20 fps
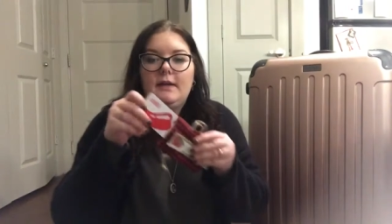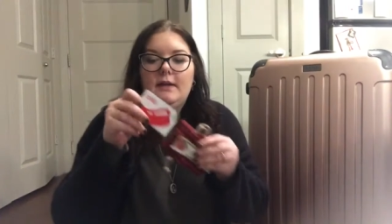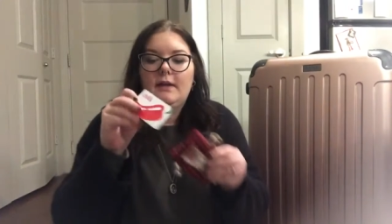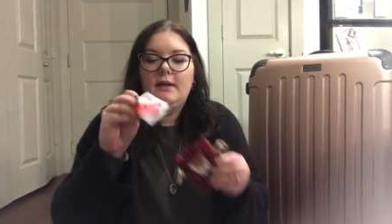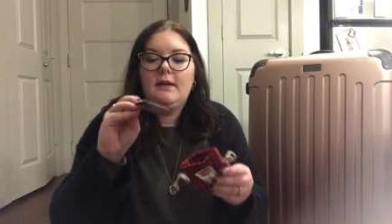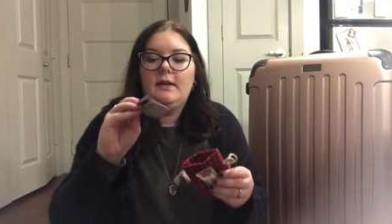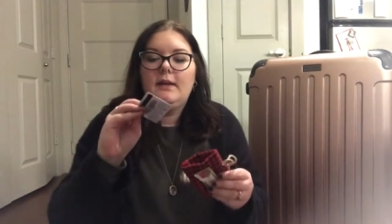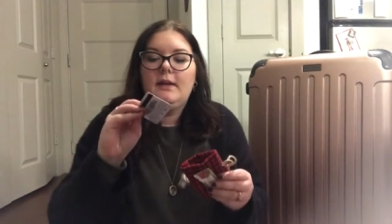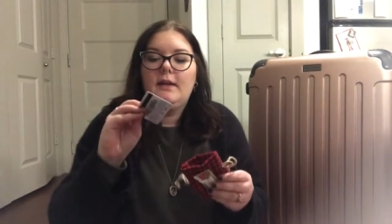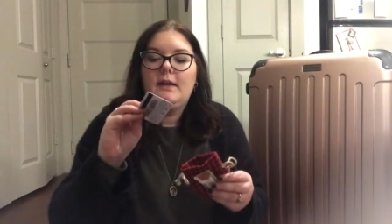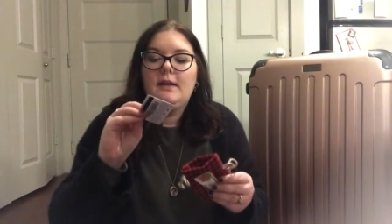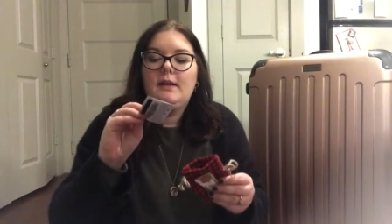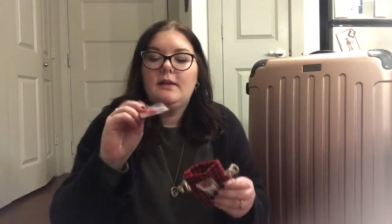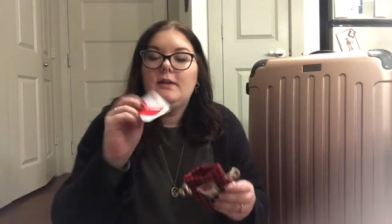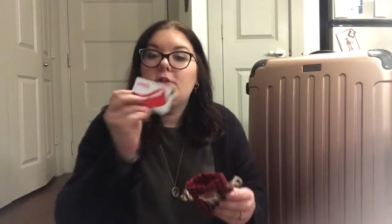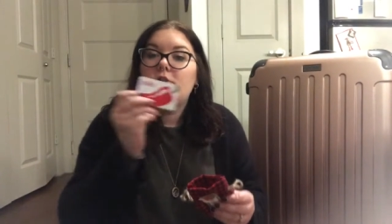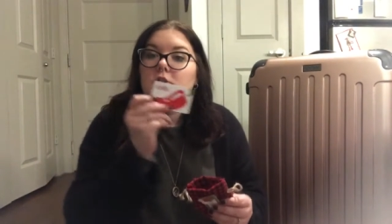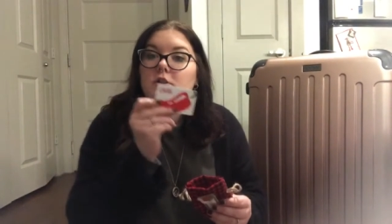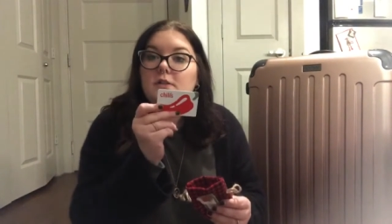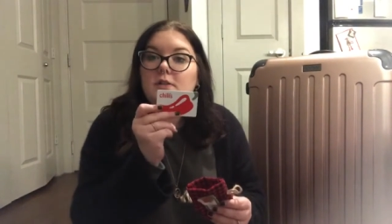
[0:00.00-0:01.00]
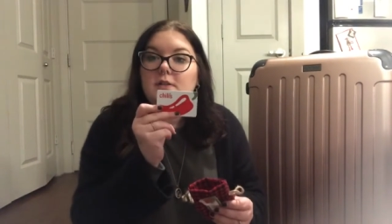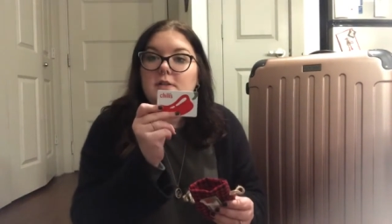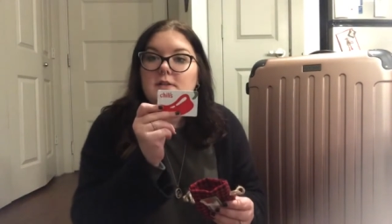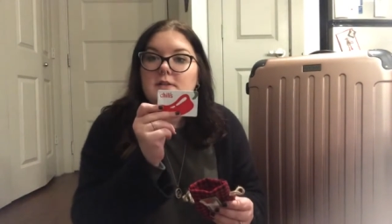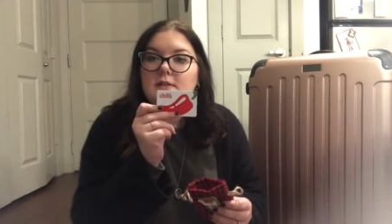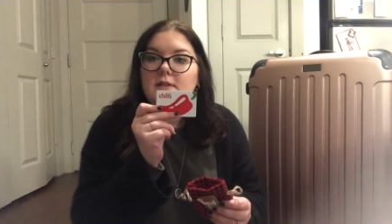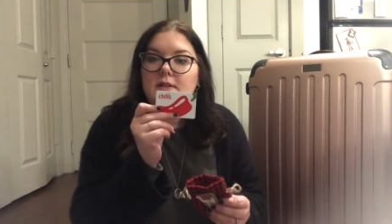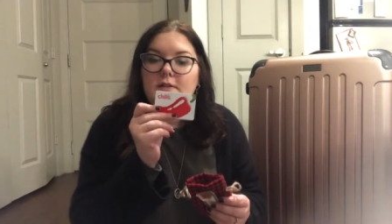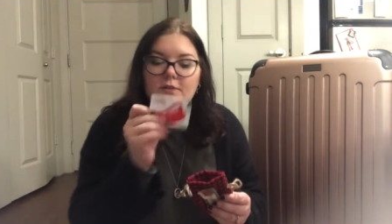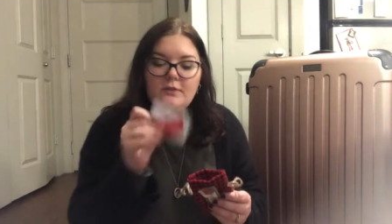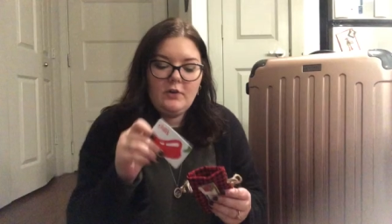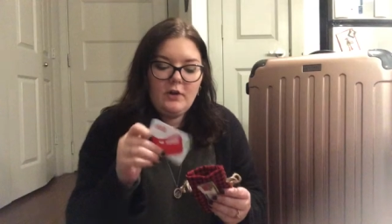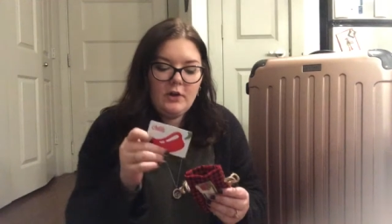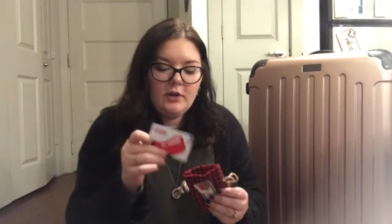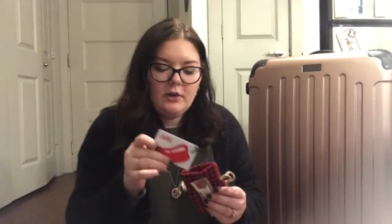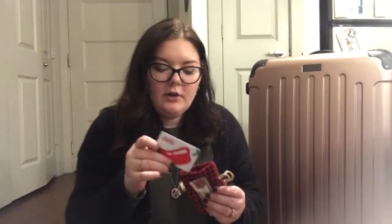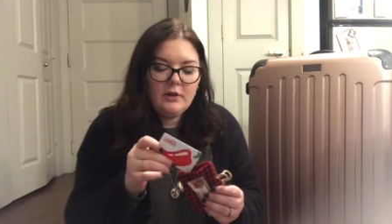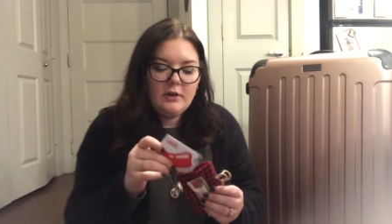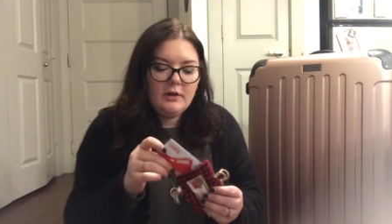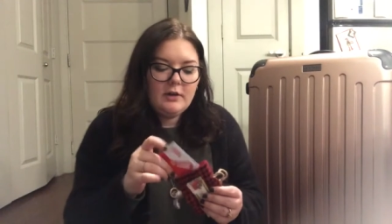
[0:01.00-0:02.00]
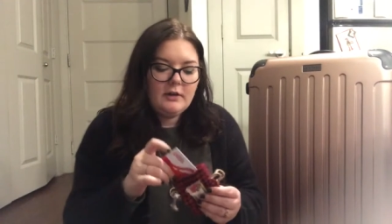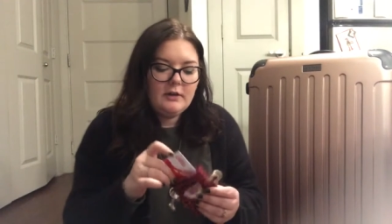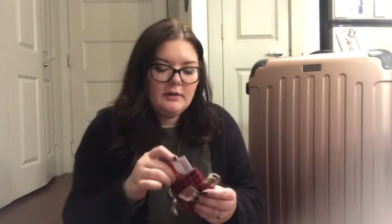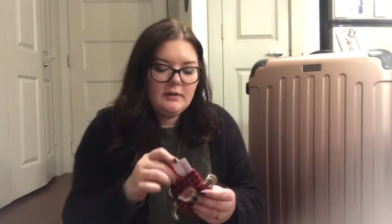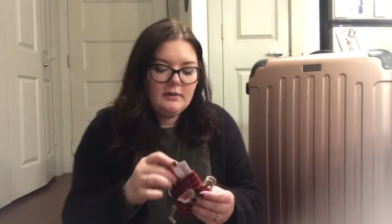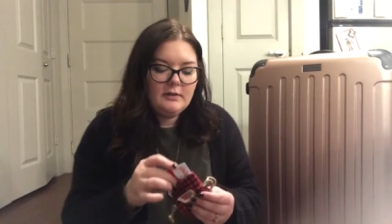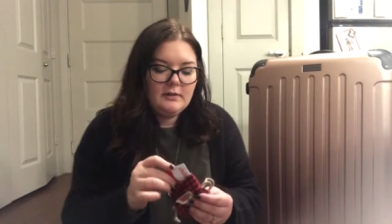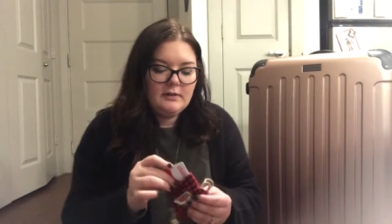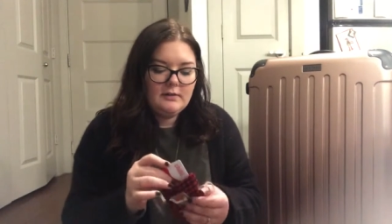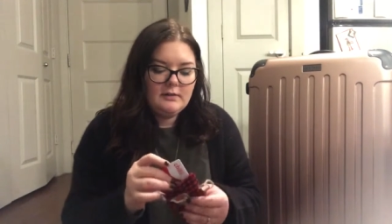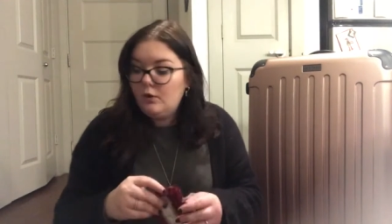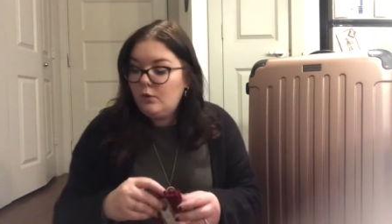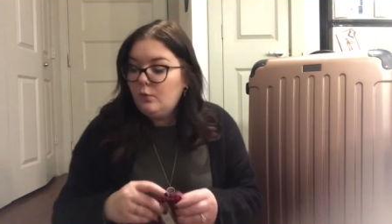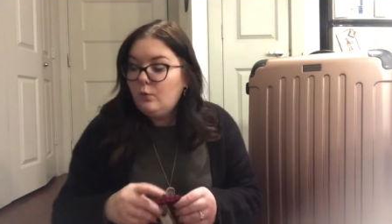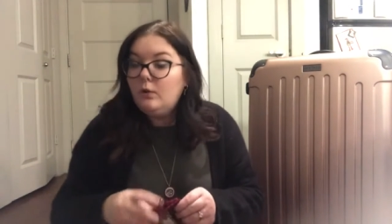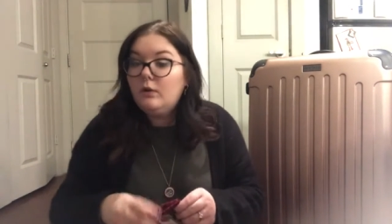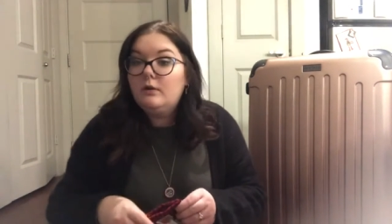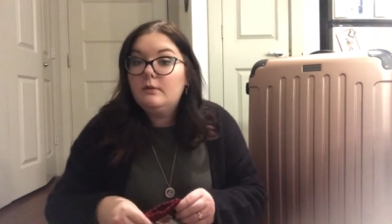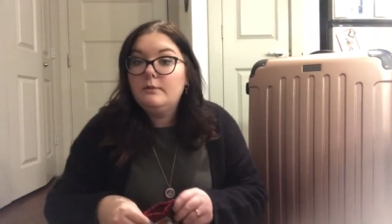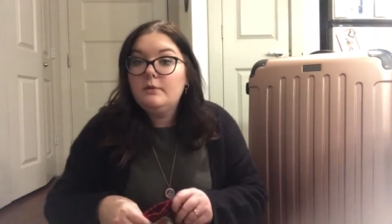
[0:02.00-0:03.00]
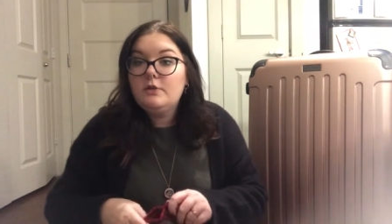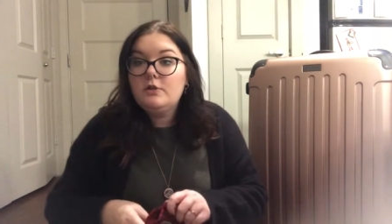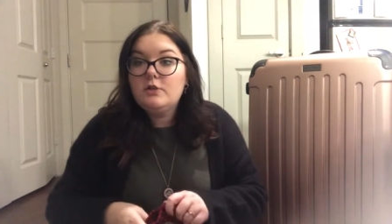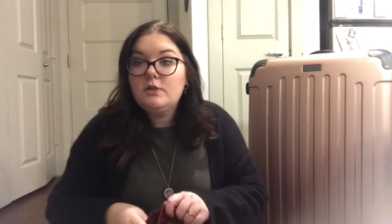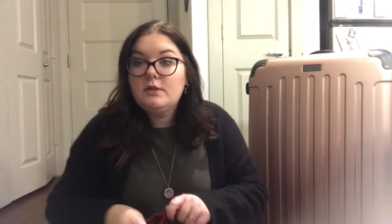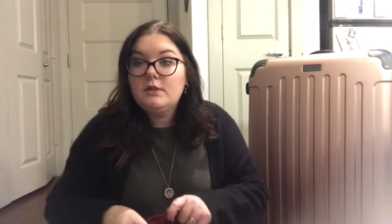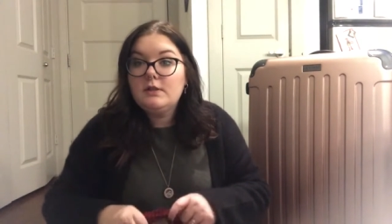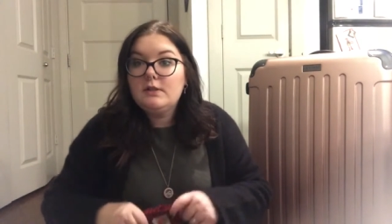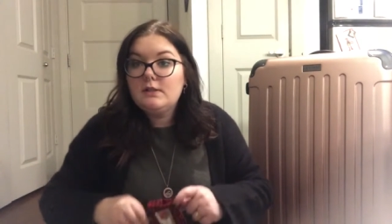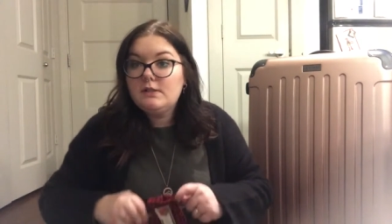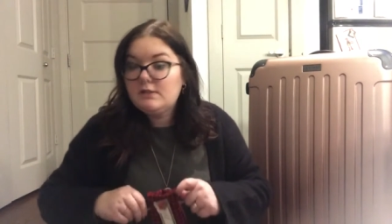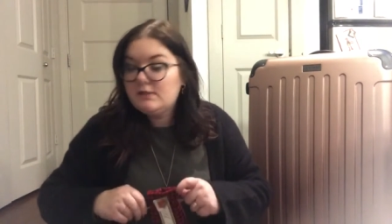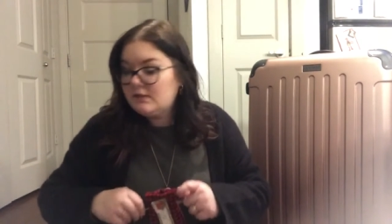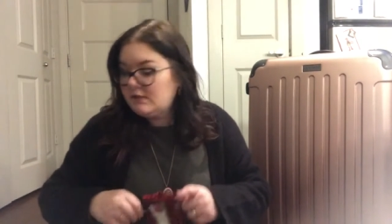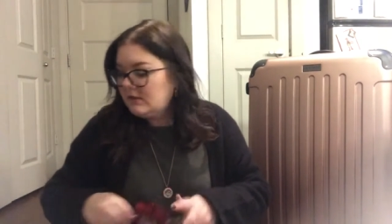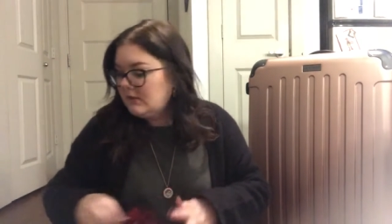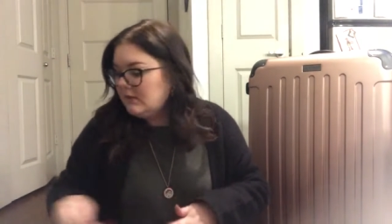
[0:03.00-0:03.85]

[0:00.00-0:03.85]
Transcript: got a Chili's gift card. Welcome to Chili's.